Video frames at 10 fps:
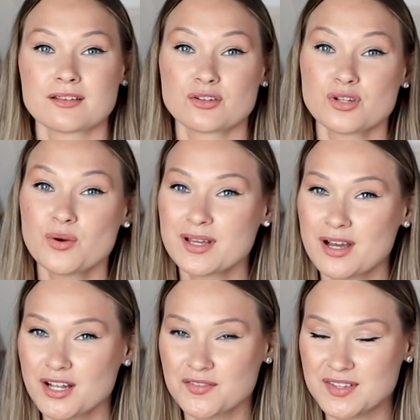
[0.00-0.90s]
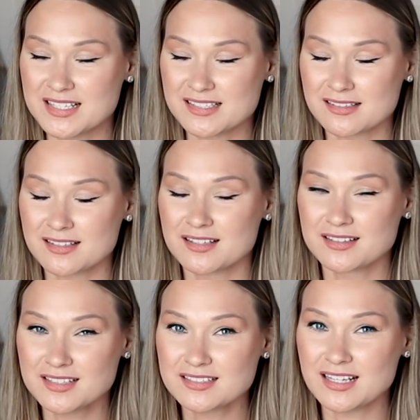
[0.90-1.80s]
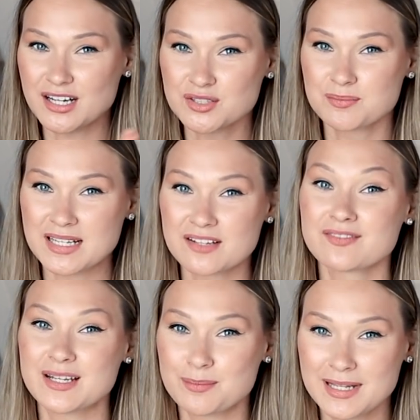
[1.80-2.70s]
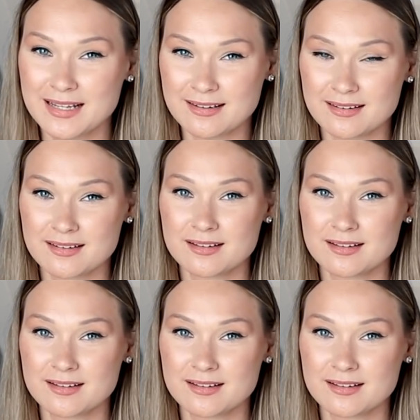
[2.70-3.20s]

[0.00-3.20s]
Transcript: So knowing all of this, does the autopilot fly the plane?